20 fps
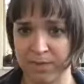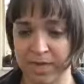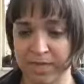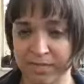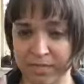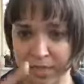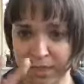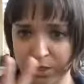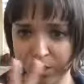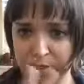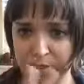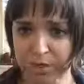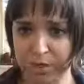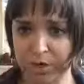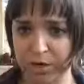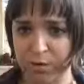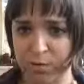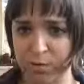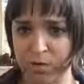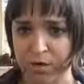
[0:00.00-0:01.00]
So that's the
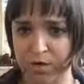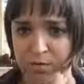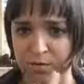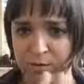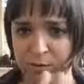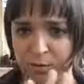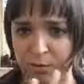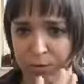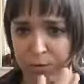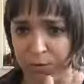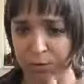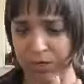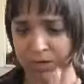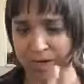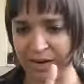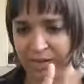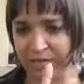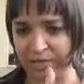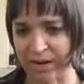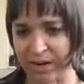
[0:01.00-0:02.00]
third one. Fourth
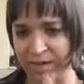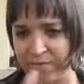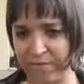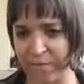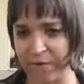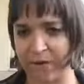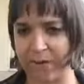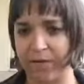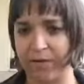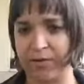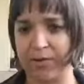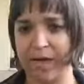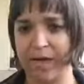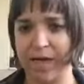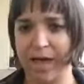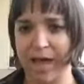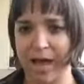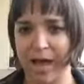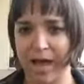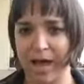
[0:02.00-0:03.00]
one, I got five for you.
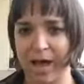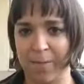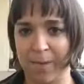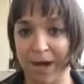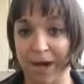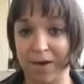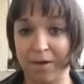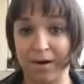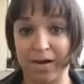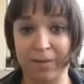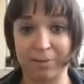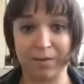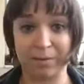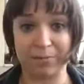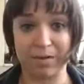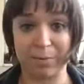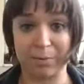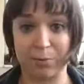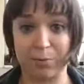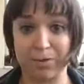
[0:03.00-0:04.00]
How can I
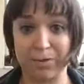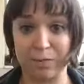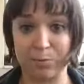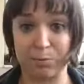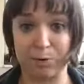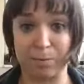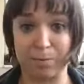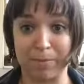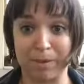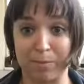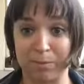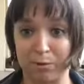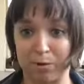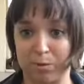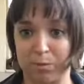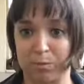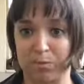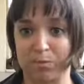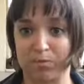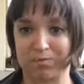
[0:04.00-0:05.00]
make my points more
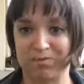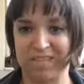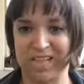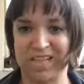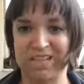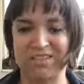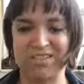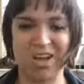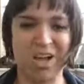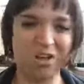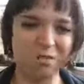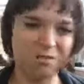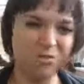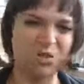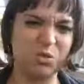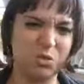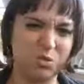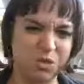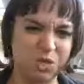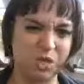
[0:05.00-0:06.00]
memorable? There's
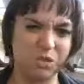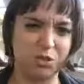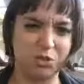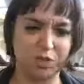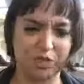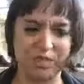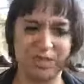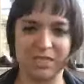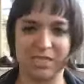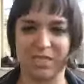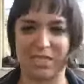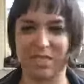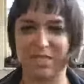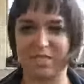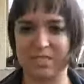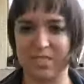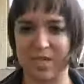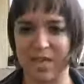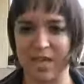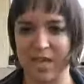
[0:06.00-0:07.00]
all sorts of little tricks to
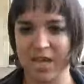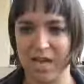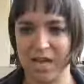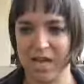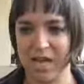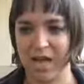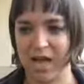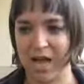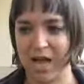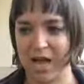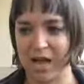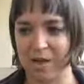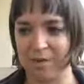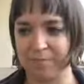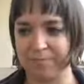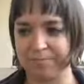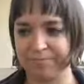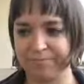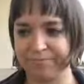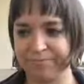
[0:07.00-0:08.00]
this.
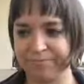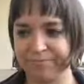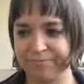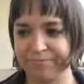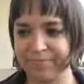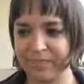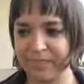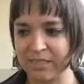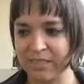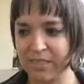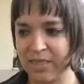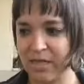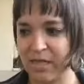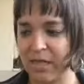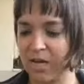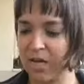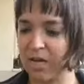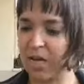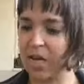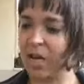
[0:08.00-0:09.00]
Um,
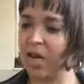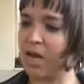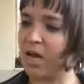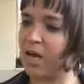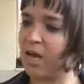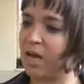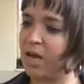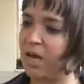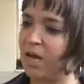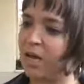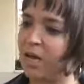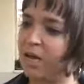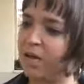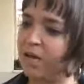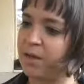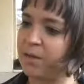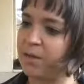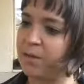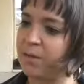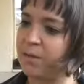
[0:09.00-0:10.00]

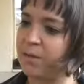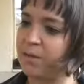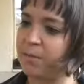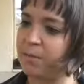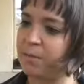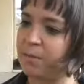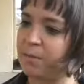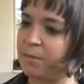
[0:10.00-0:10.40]
uh,